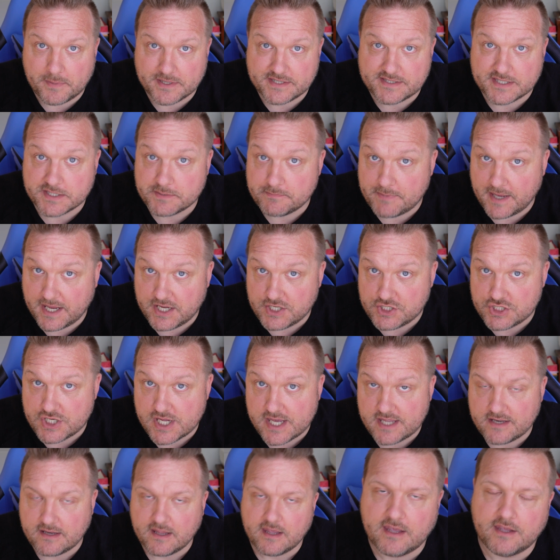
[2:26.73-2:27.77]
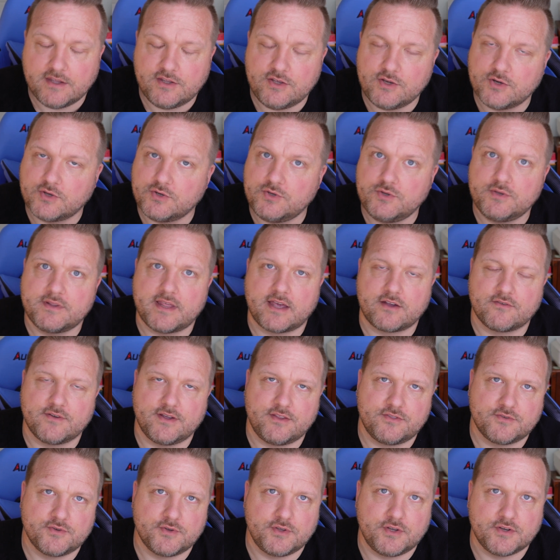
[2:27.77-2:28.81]
business page yet, you can do that
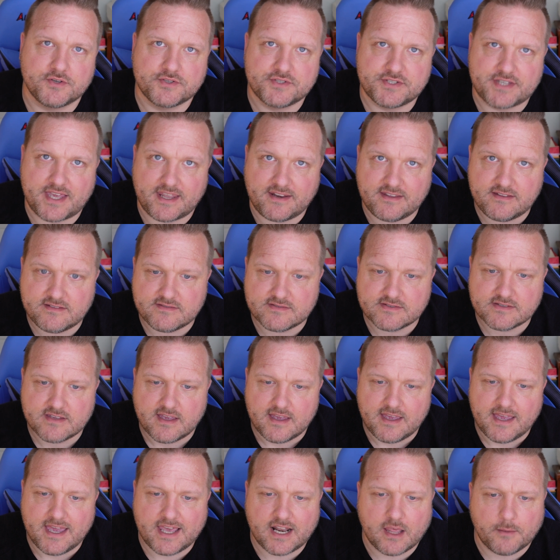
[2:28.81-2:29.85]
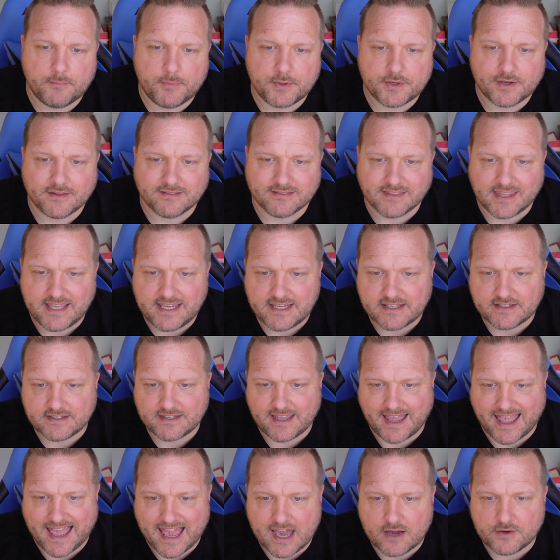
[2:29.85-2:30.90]
right through your settings. And I'll put a link
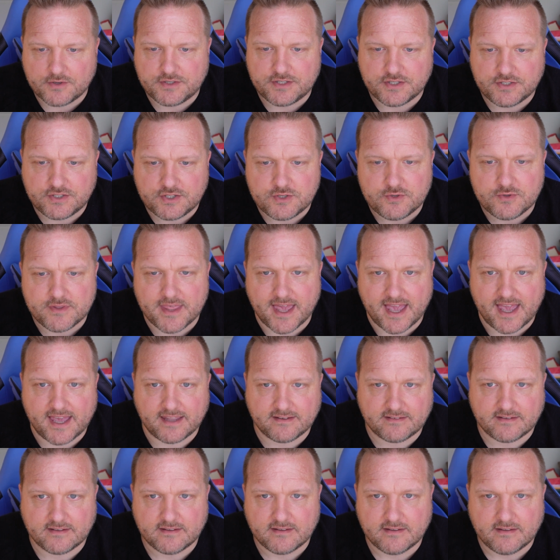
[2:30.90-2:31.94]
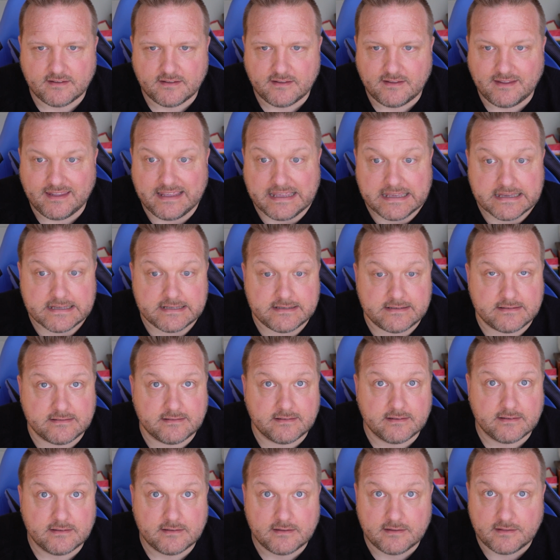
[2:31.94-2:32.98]
to how to do that
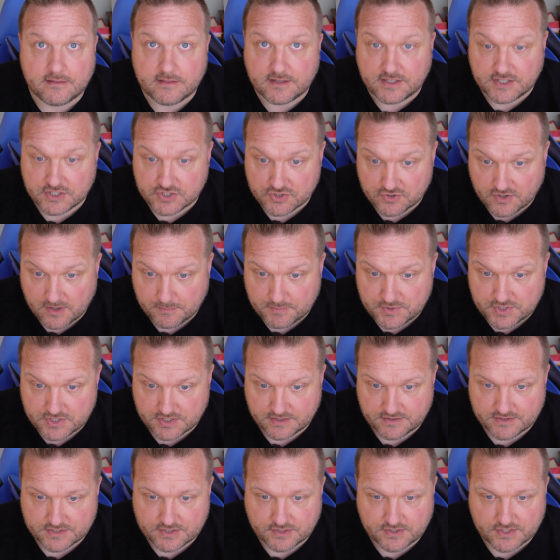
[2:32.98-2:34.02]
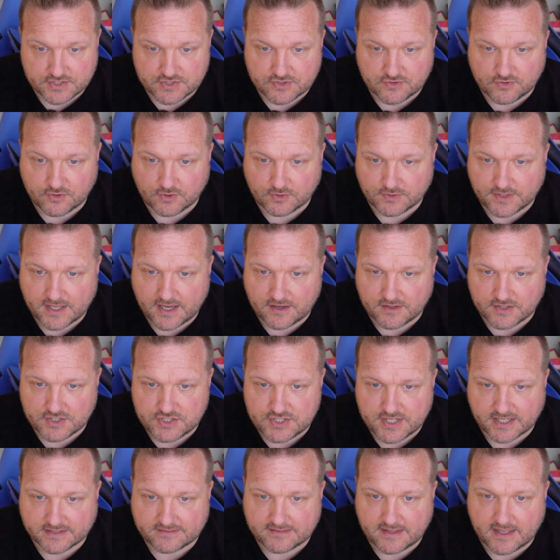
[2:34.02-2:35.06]
in the description. So just scroll down and
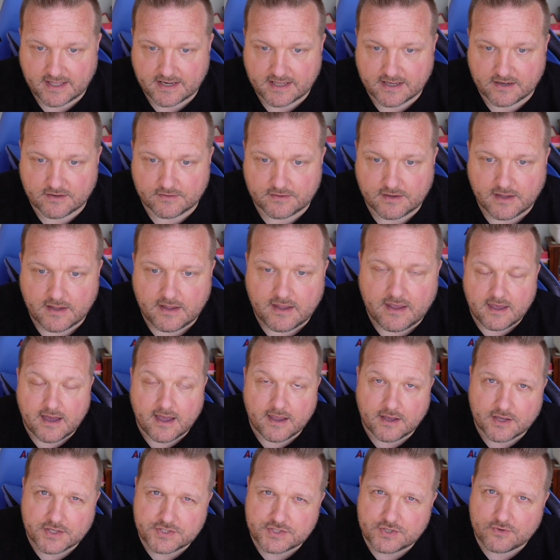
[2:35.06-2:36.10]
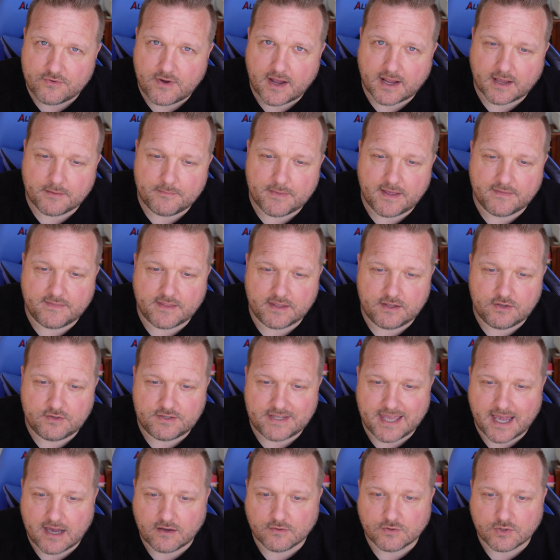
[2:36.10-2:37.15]
check that out. I also recommend that you
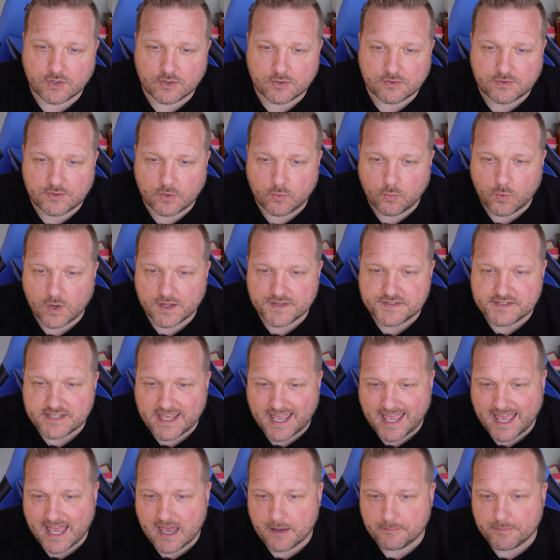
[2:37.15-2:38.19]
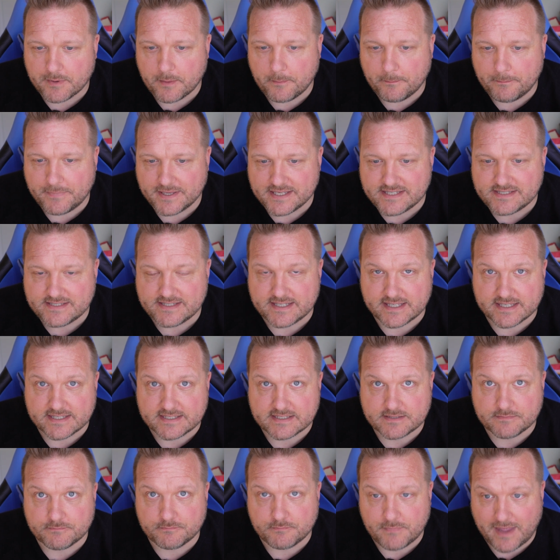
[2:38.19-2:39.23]
download the WhatsApp
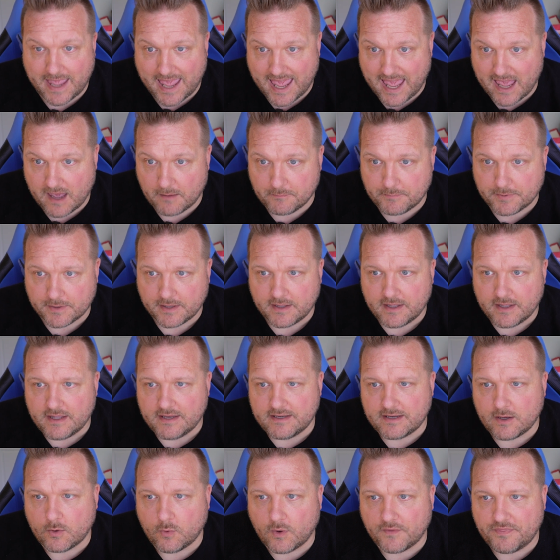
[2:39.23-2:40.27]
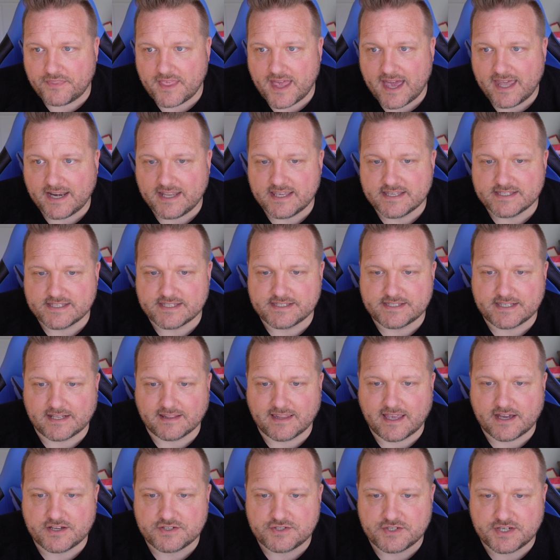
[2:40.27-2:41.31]
Business App. Now what that is, is it
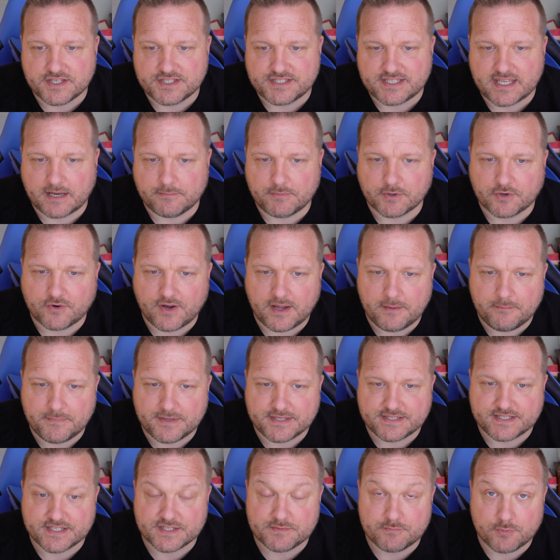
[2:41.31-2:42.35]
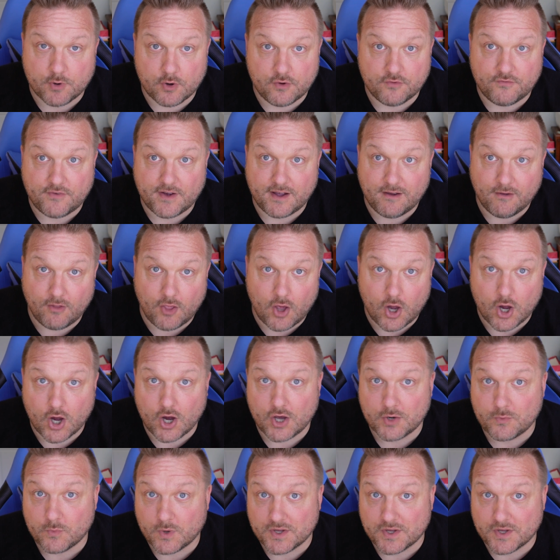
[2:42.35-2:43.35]
allows you to set up a great business profile on